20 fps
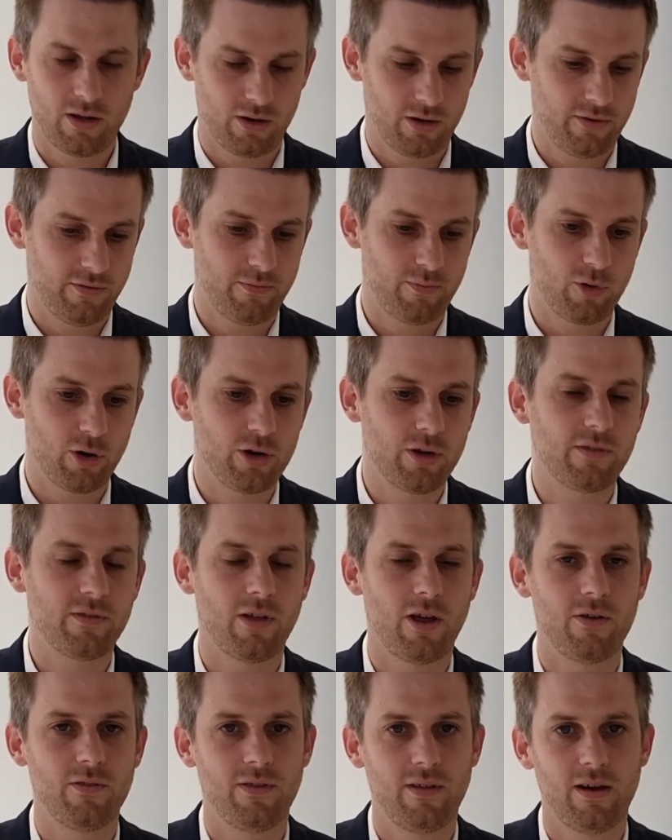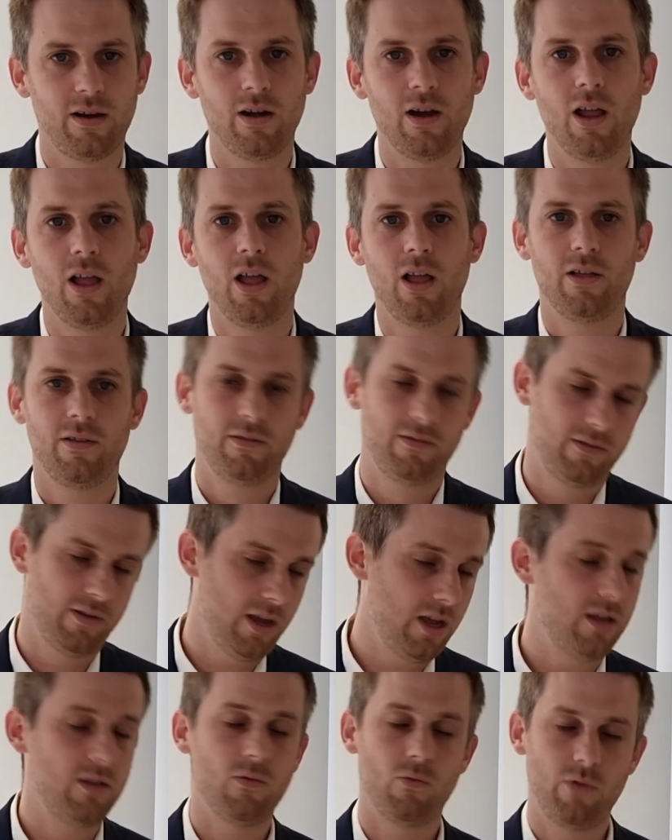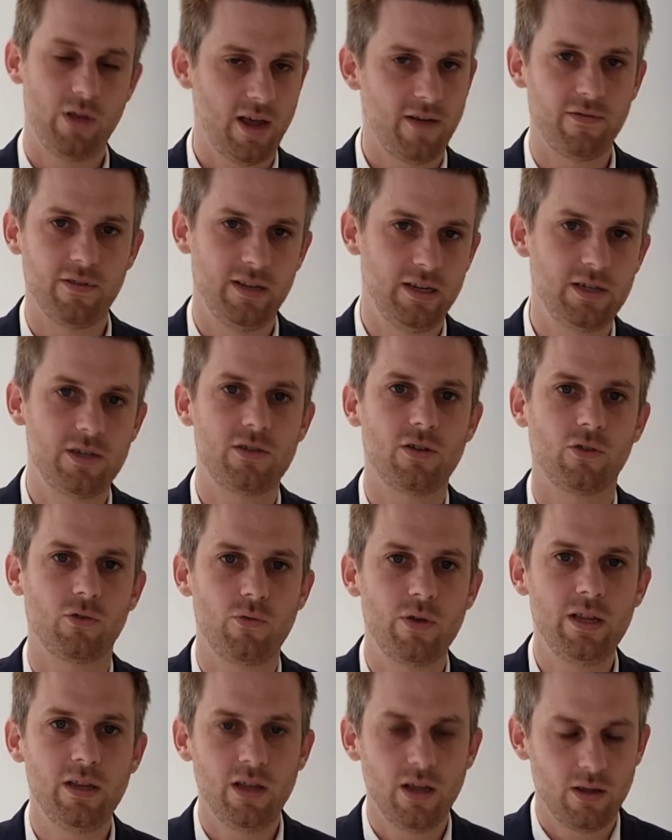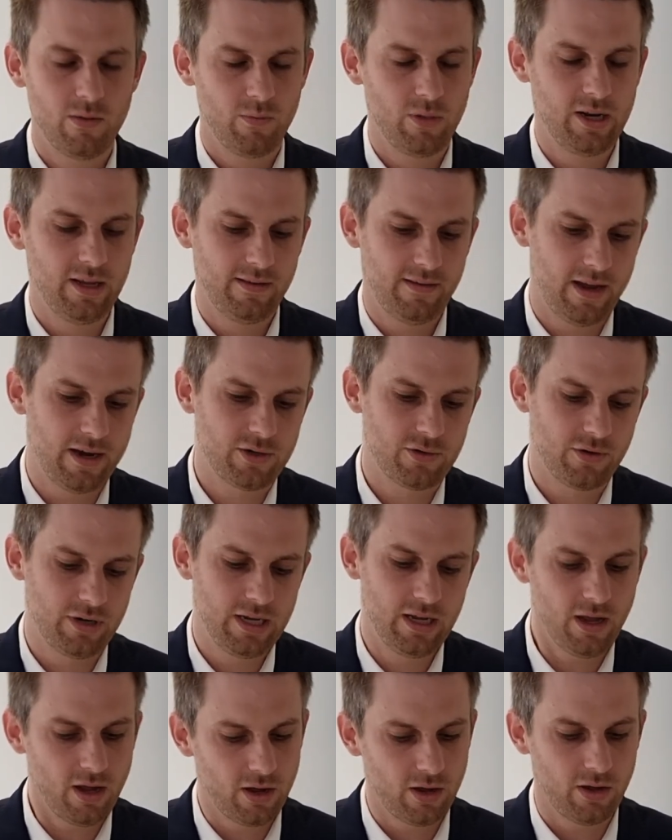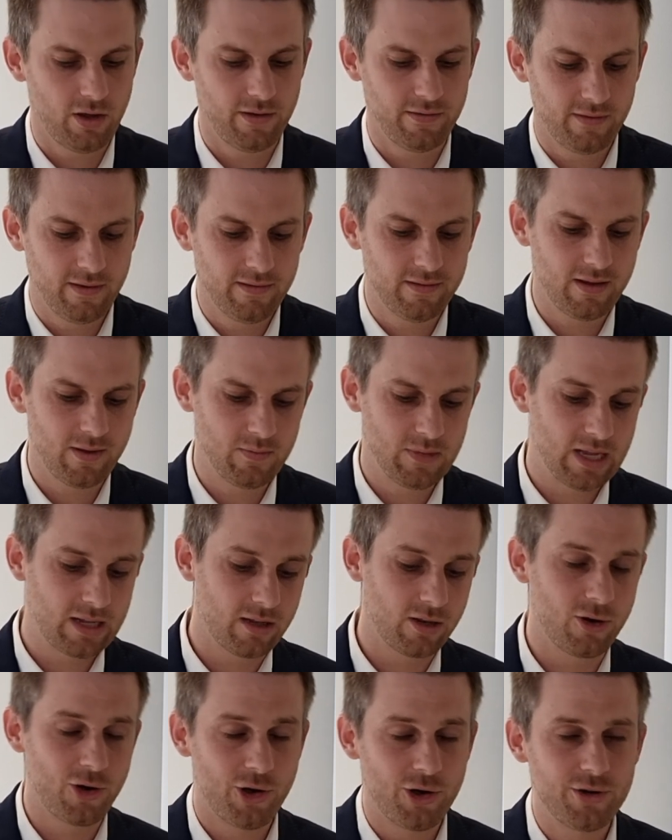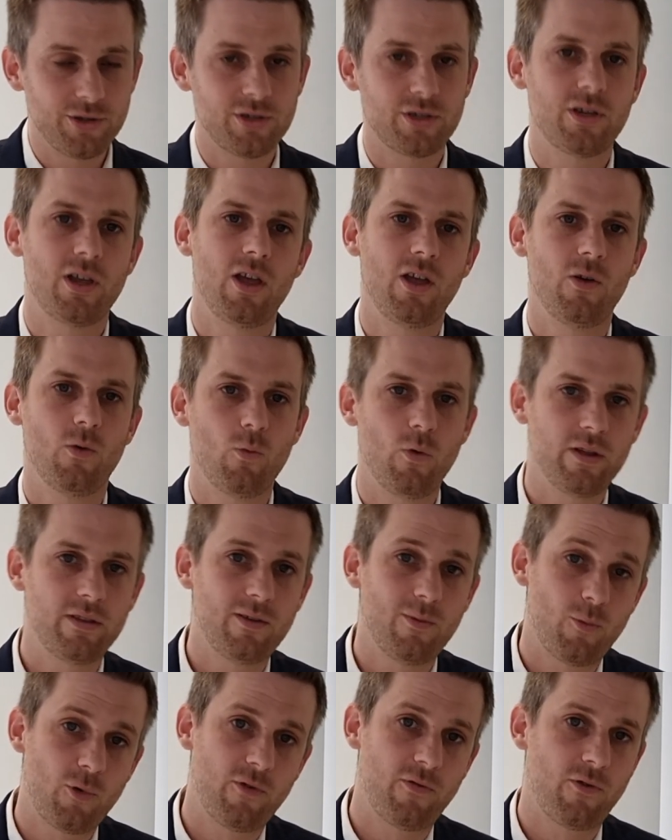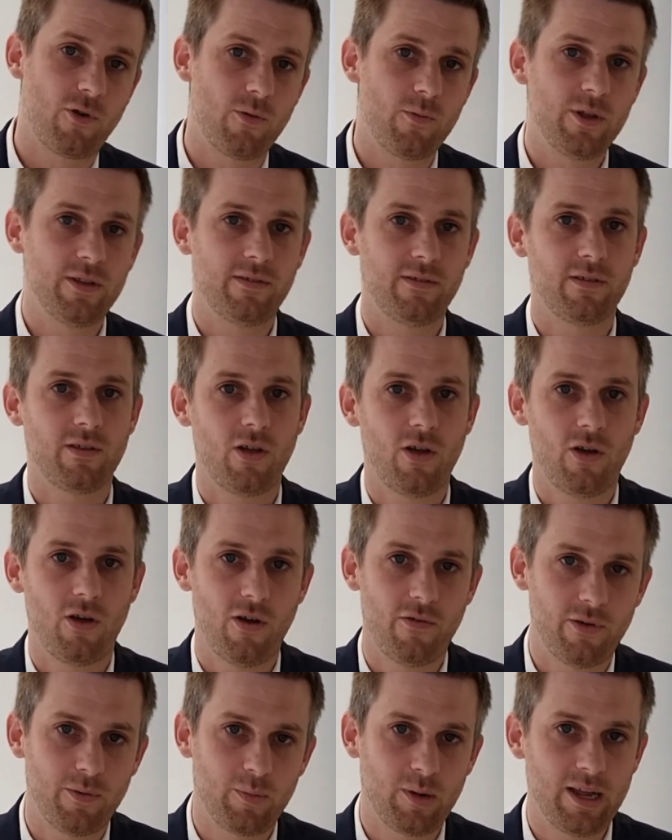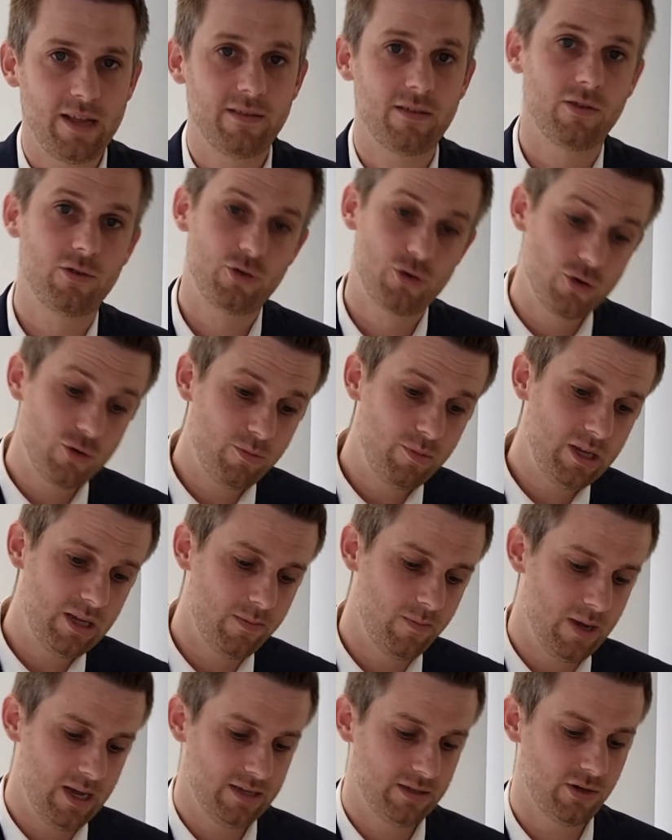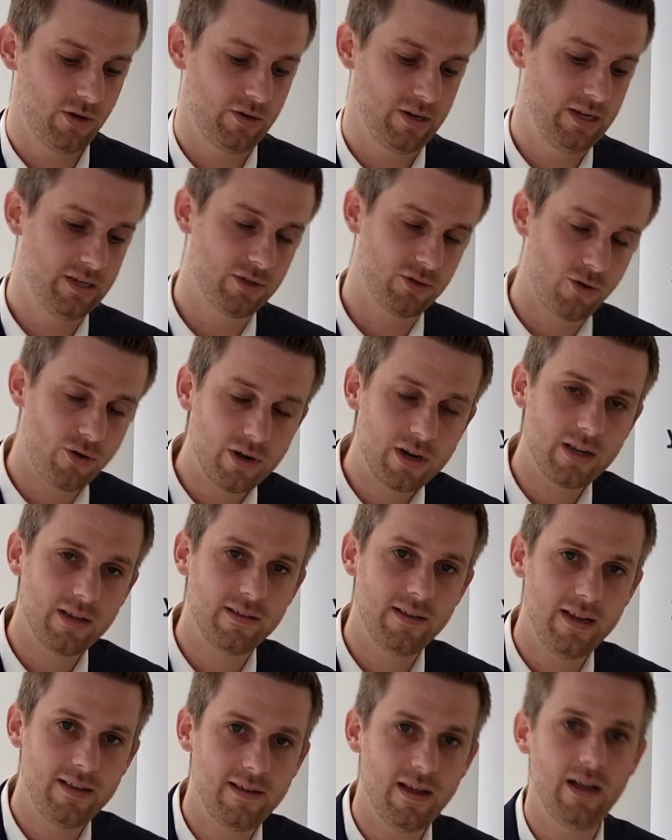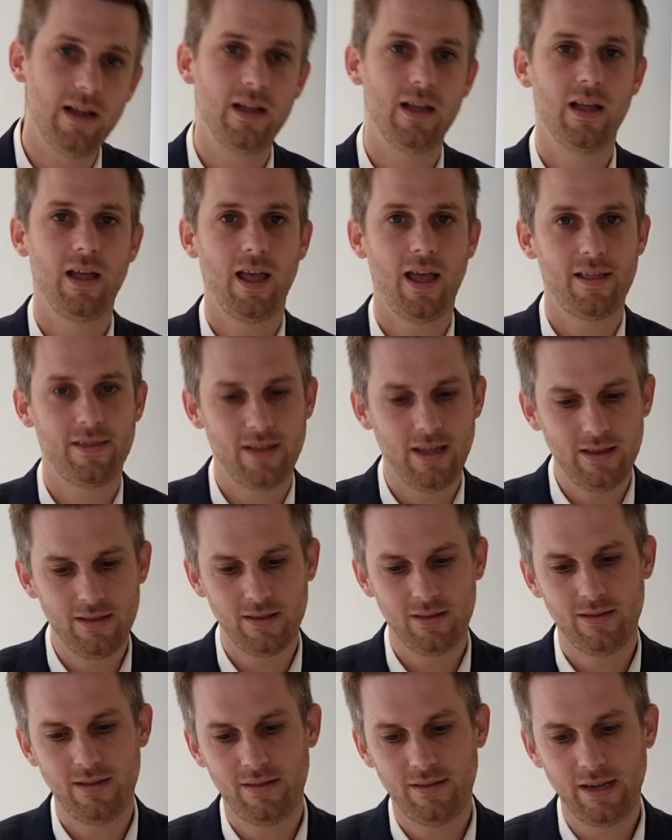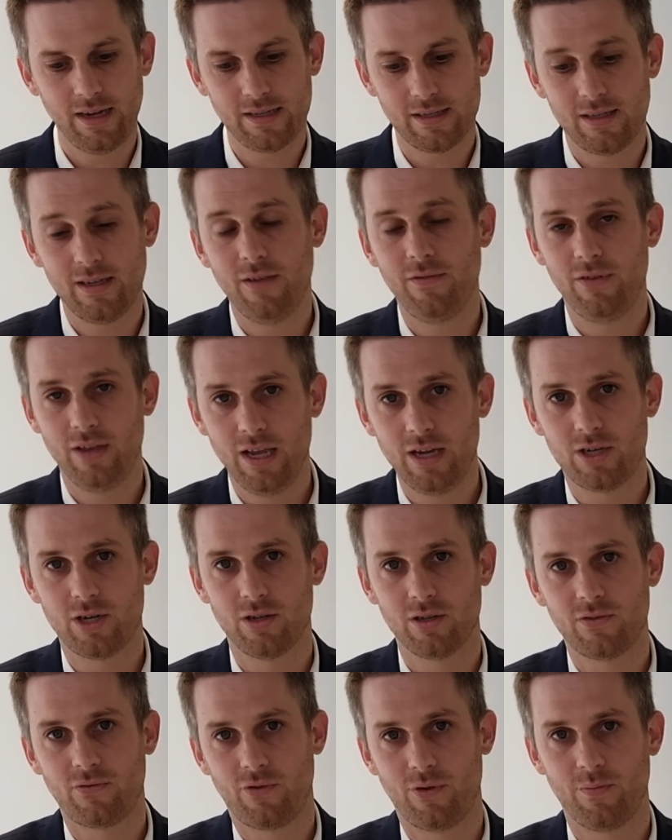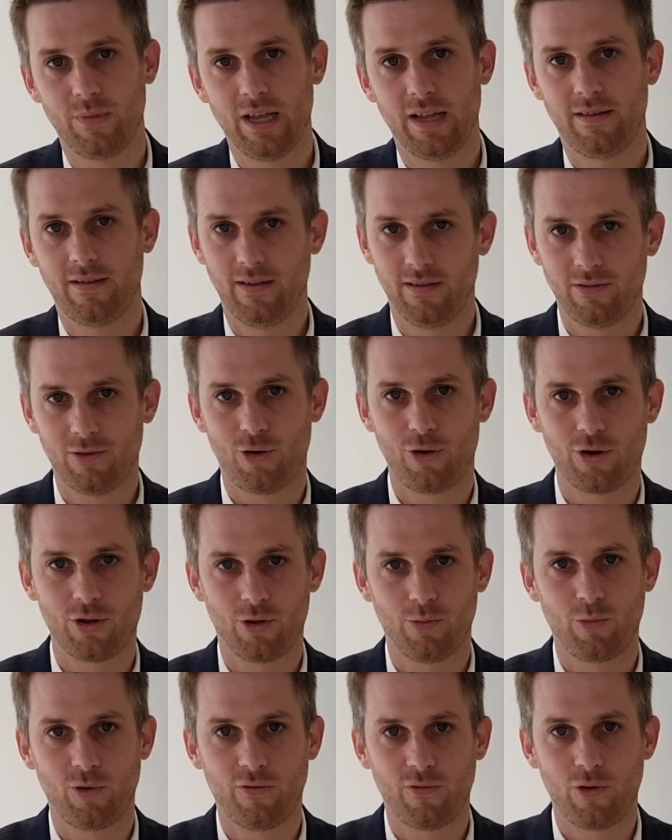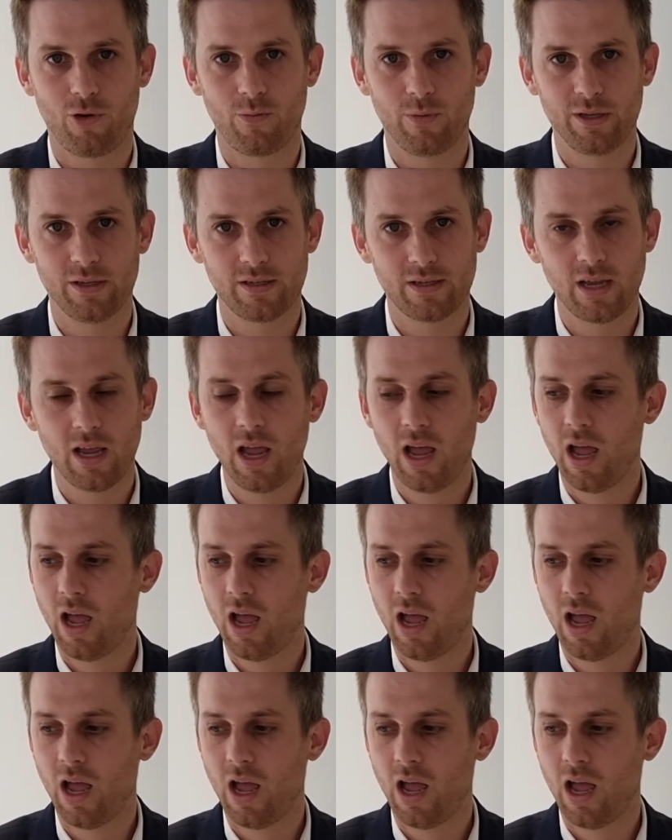A lot of products out there say we have a digital twin, but it's actually a system that learns what the performance of a plant should be based on historical data and then detects deviations from that historical performance.